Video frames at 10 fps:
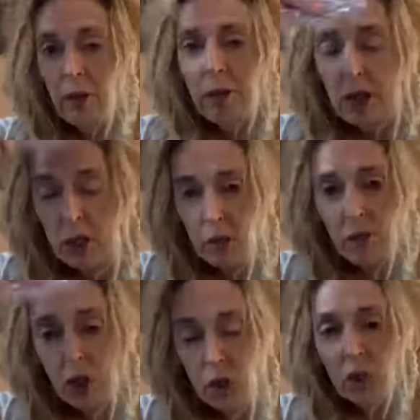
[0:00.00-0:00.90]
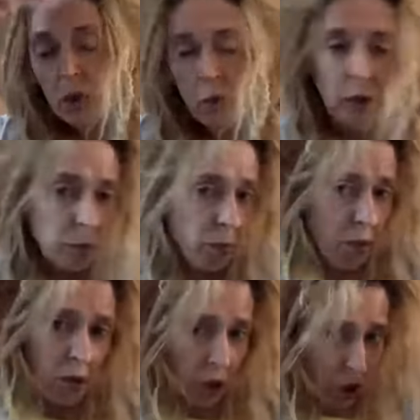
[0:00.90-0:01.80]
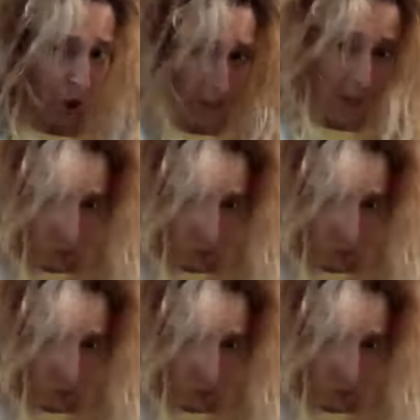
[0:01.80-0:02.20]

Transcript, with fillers: The rest, you just do a quick brush,